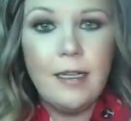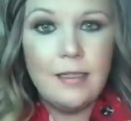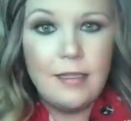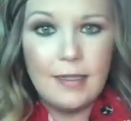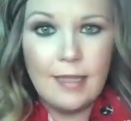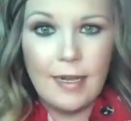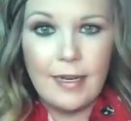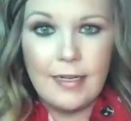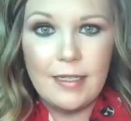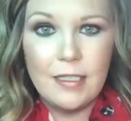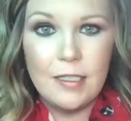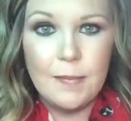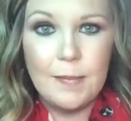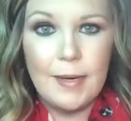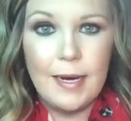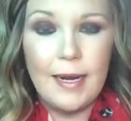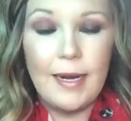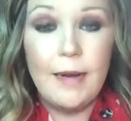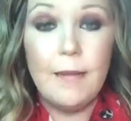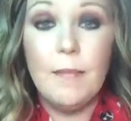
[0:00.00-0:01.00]
setting
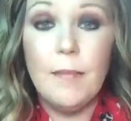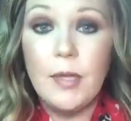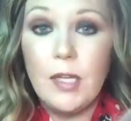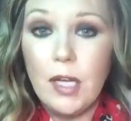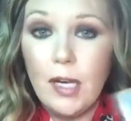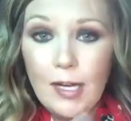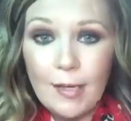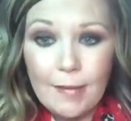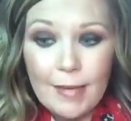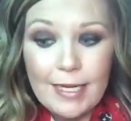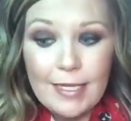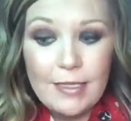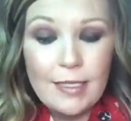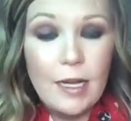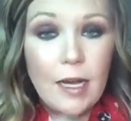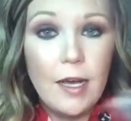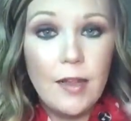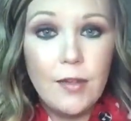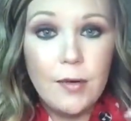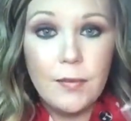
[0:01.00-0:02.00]
spray. Milani makes
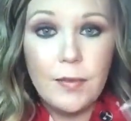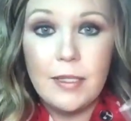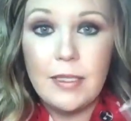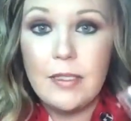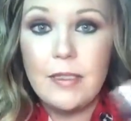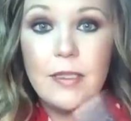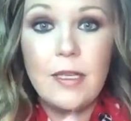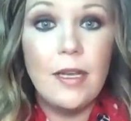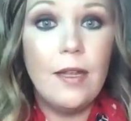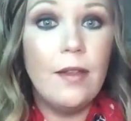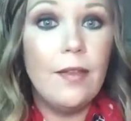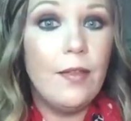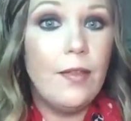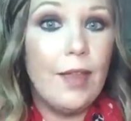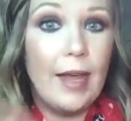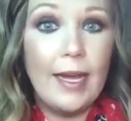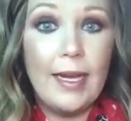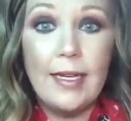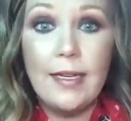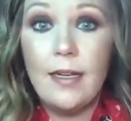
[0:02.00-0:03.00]
other ones.
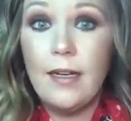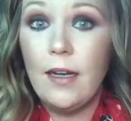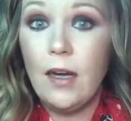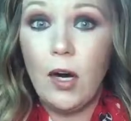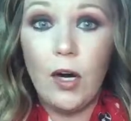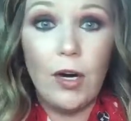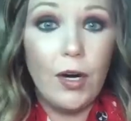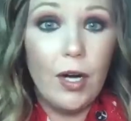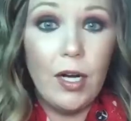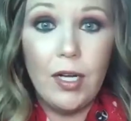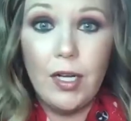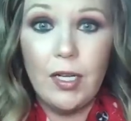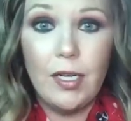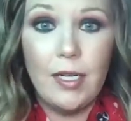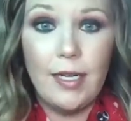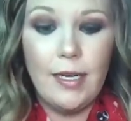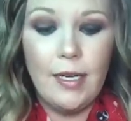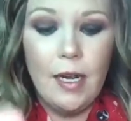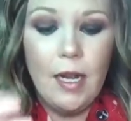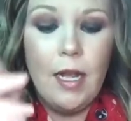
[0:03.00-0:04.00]
They are not
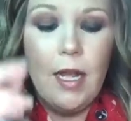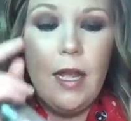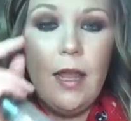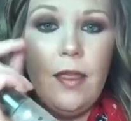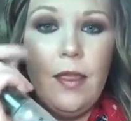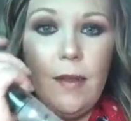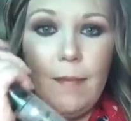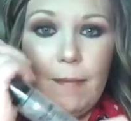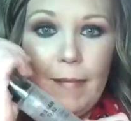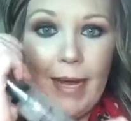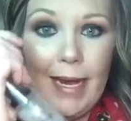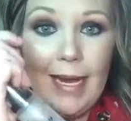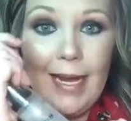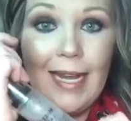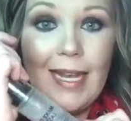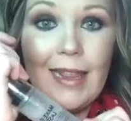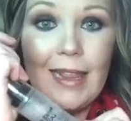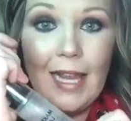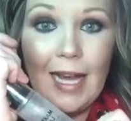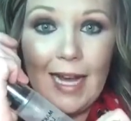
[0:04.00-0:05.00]
good. The Make
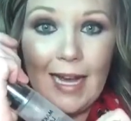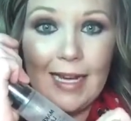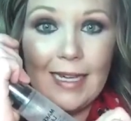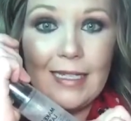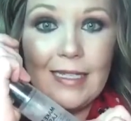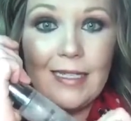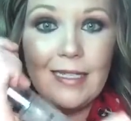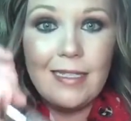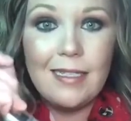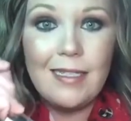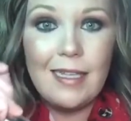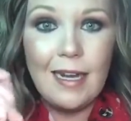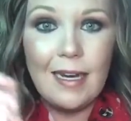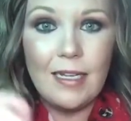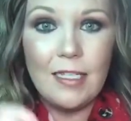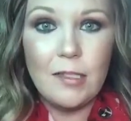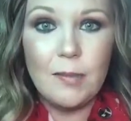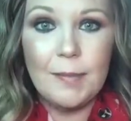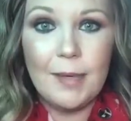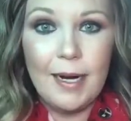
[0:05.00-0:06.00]
It Last
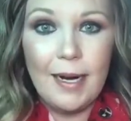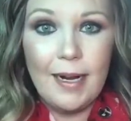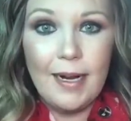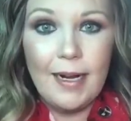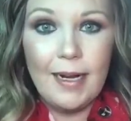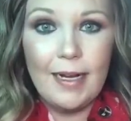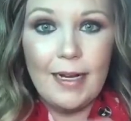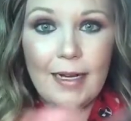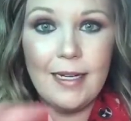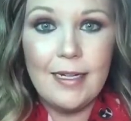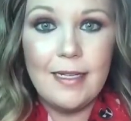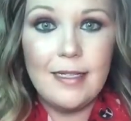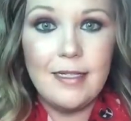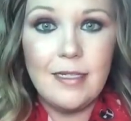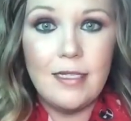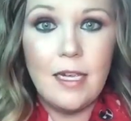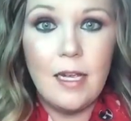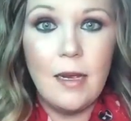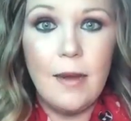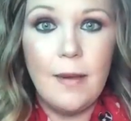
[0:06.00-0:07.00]
setting spray
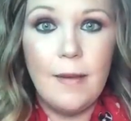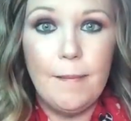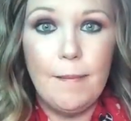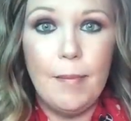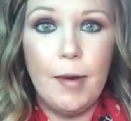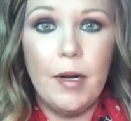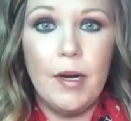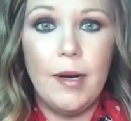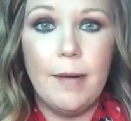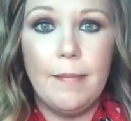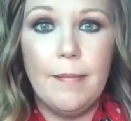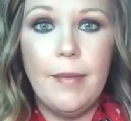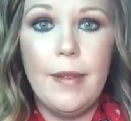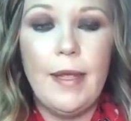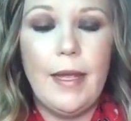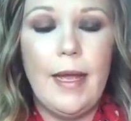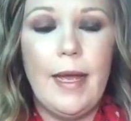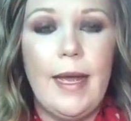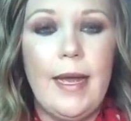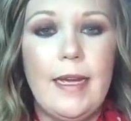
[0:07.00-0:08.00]
is bomb.
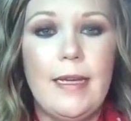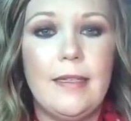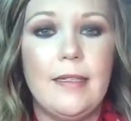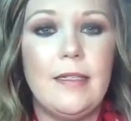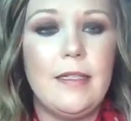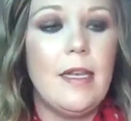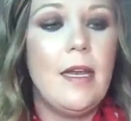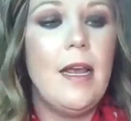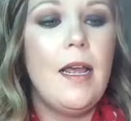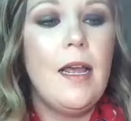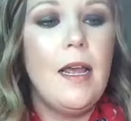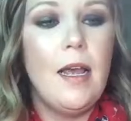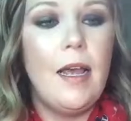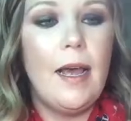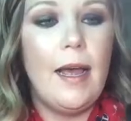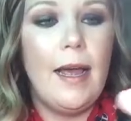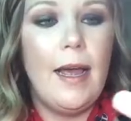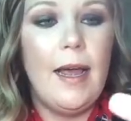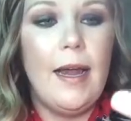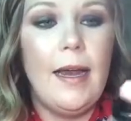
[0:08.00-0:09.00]
It has
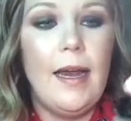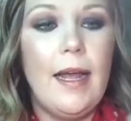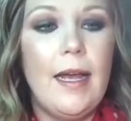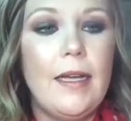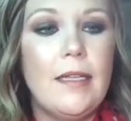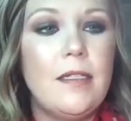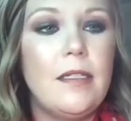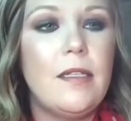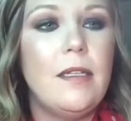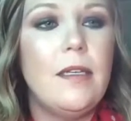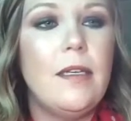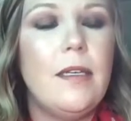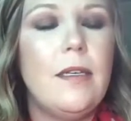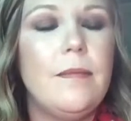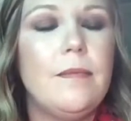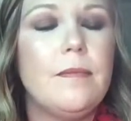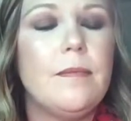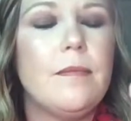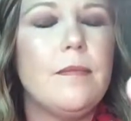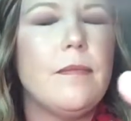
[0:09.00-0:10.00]
an excellent